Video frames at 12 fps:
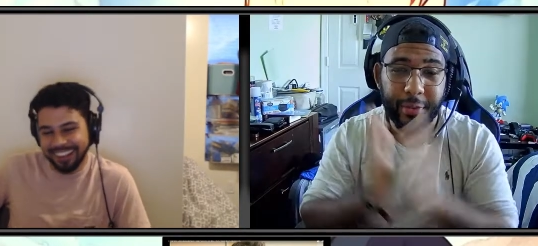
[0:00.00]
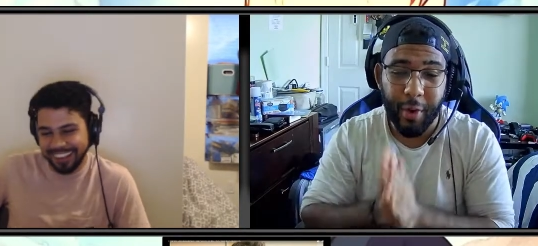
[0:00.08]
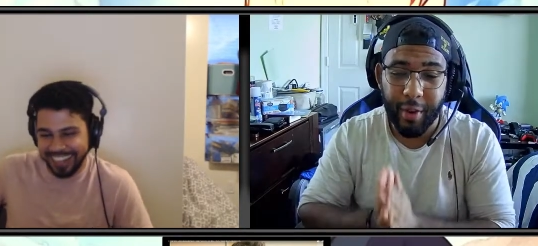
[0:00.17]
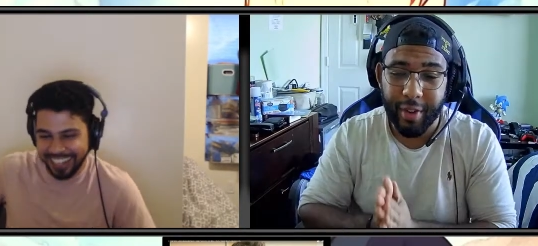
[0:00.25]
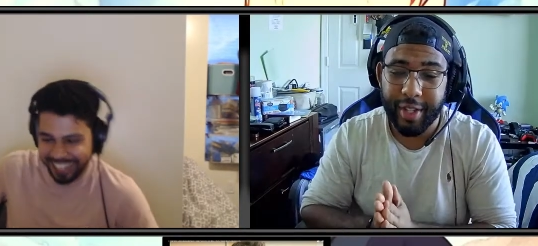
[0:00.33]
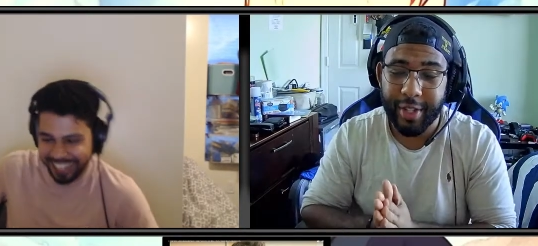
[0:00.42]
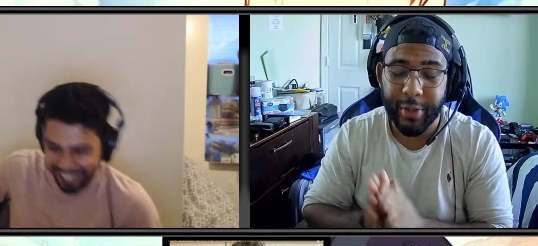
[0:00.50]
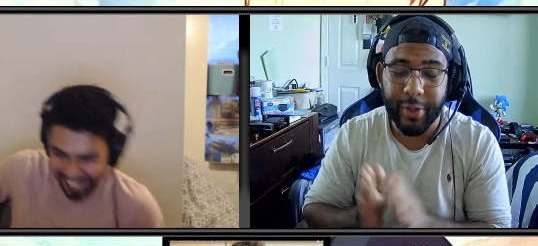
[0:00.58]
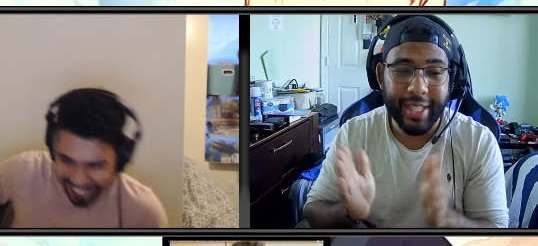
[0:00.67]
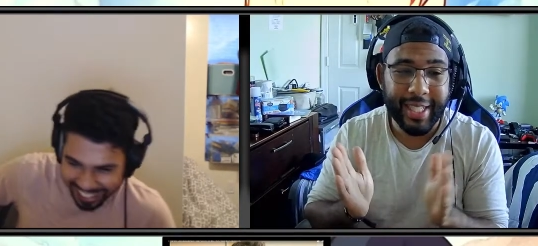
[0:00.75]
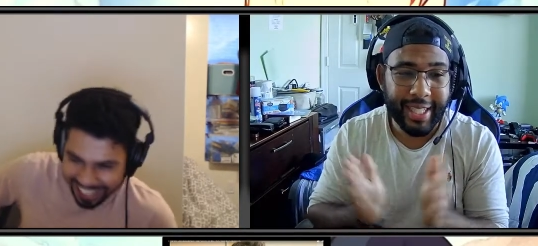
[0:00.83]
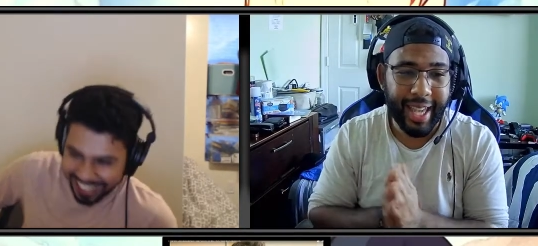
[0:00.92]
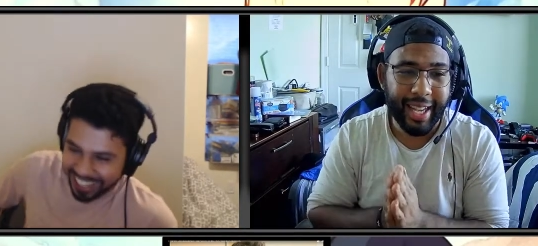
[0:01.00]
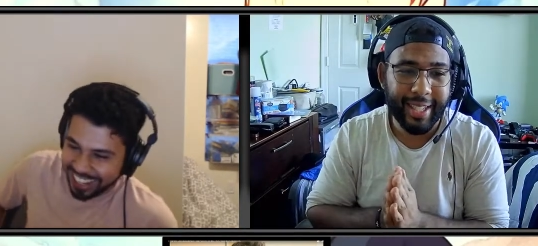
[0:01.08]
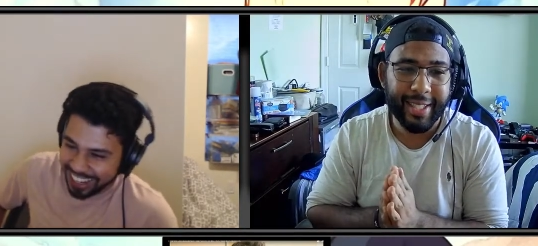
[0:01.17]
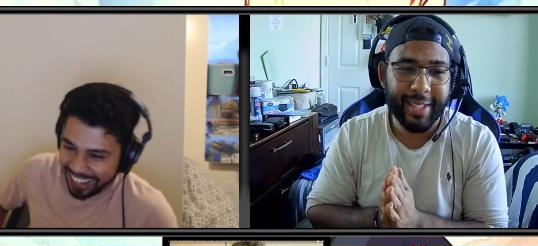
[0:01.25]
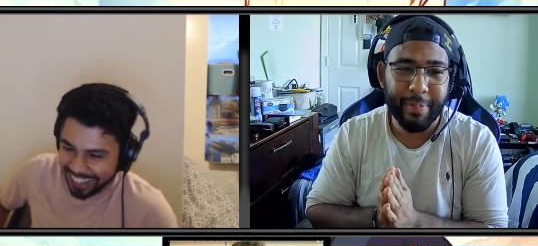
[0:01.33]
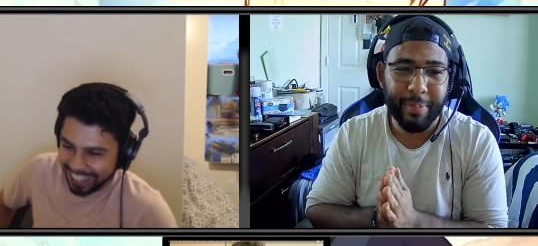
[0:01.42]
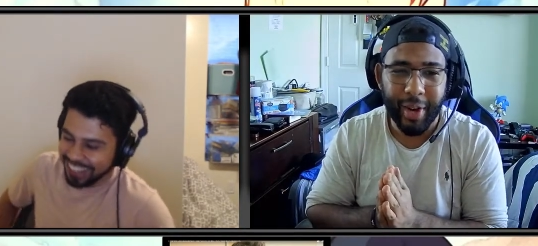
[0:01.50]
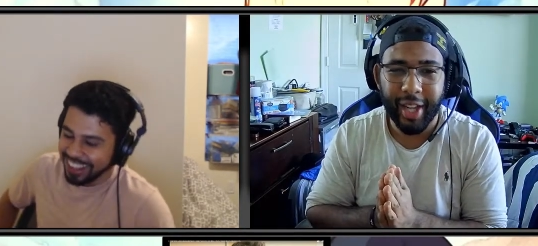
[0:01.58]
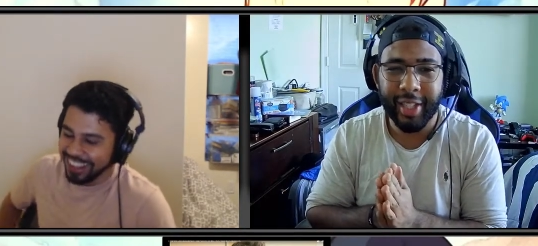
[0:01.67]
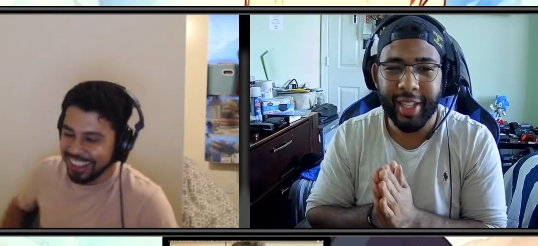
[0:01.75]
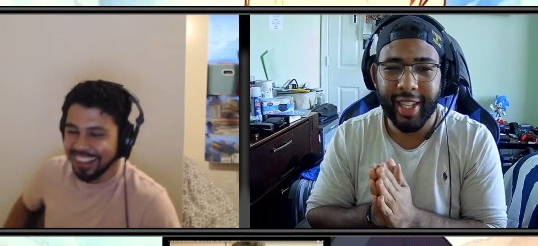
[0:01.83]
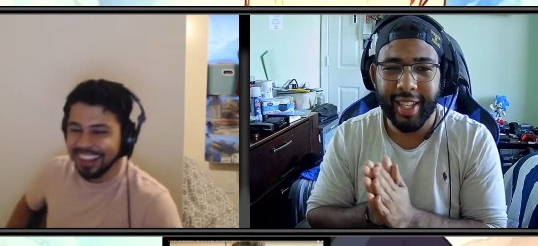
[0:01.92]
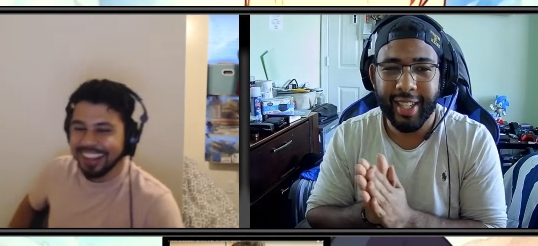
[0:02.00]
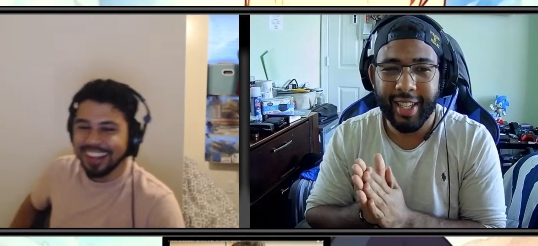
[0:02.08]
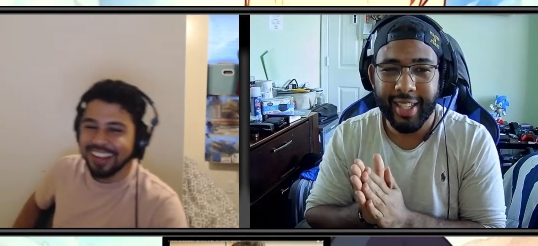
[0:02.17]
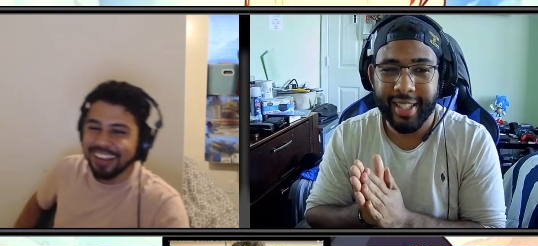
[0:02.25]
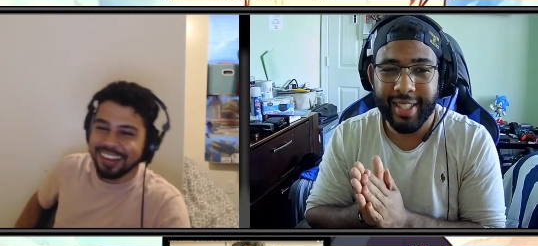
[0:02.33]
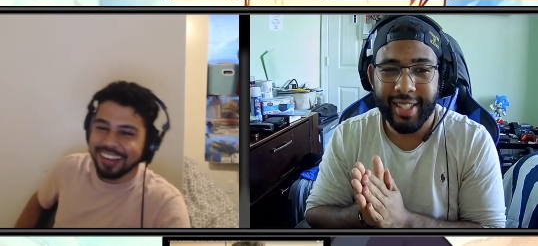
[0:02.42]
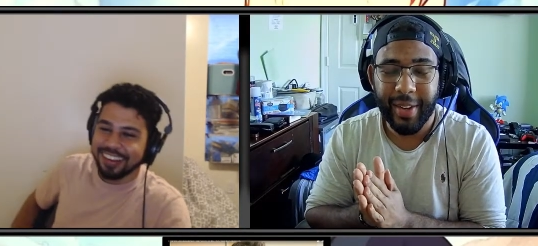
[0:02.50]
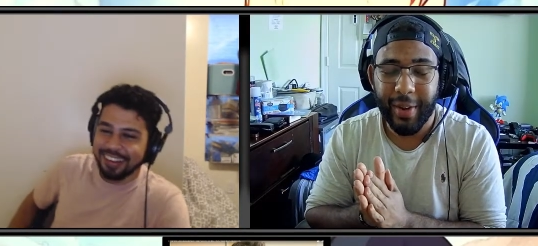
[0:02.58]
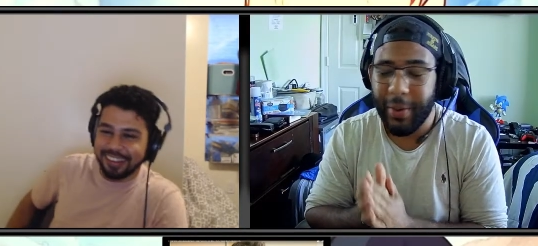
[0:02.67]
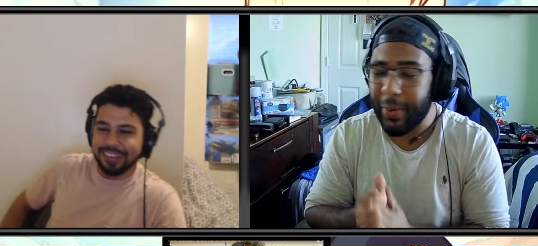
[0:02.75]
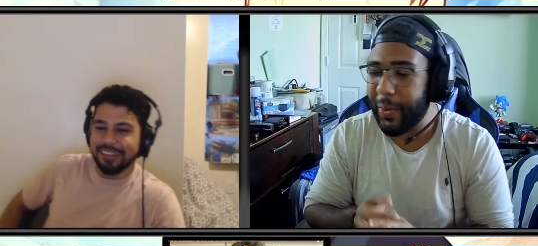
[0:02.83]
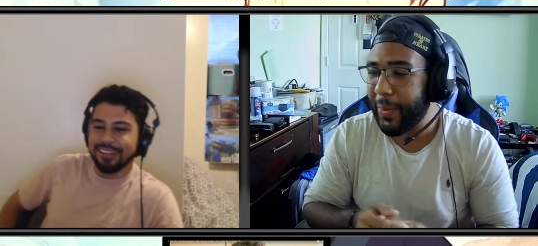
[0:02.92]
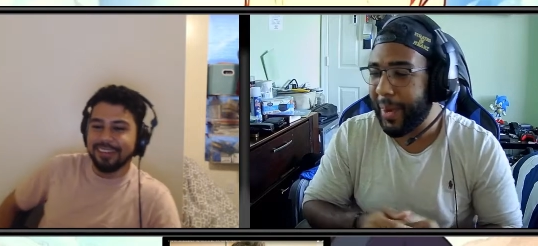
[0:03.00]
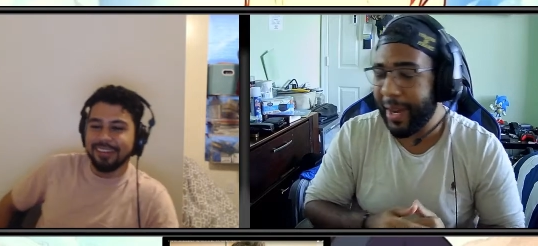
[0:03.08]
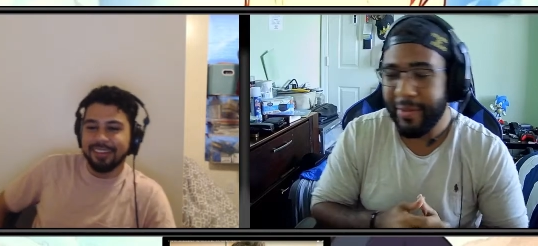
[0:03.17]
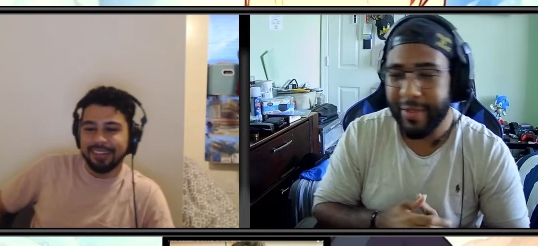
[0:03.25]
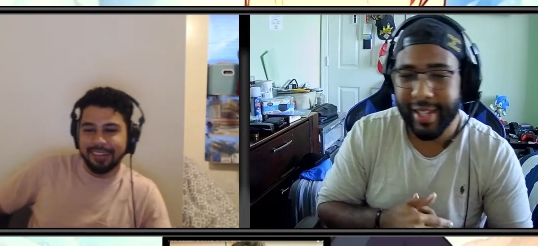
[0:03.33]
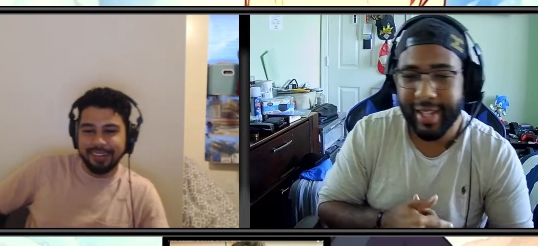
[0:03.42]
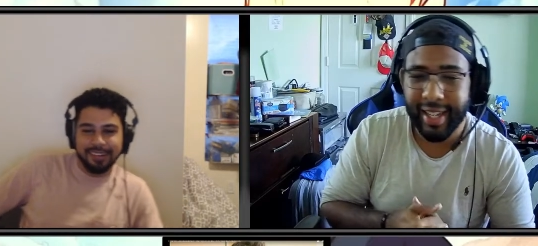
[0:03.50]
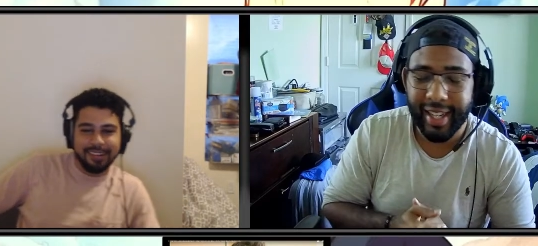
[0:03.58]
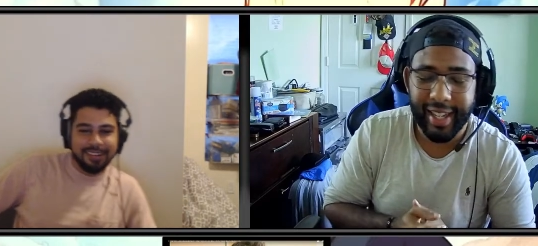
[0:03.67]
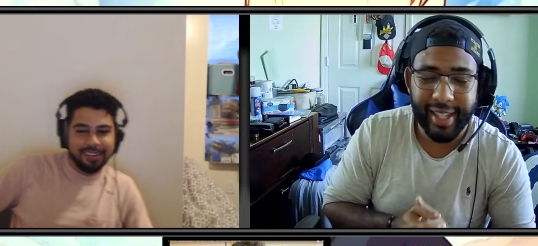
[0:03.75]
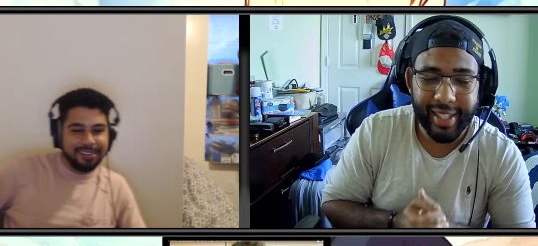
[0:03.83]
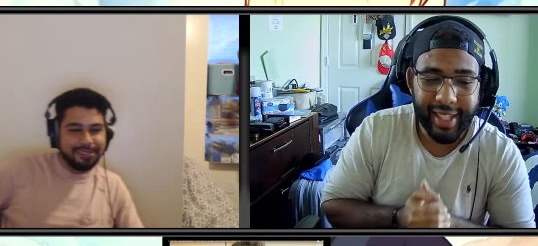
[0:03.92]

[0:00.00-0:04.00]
Speaker 1: forward to his next project because oh my freaking gosh.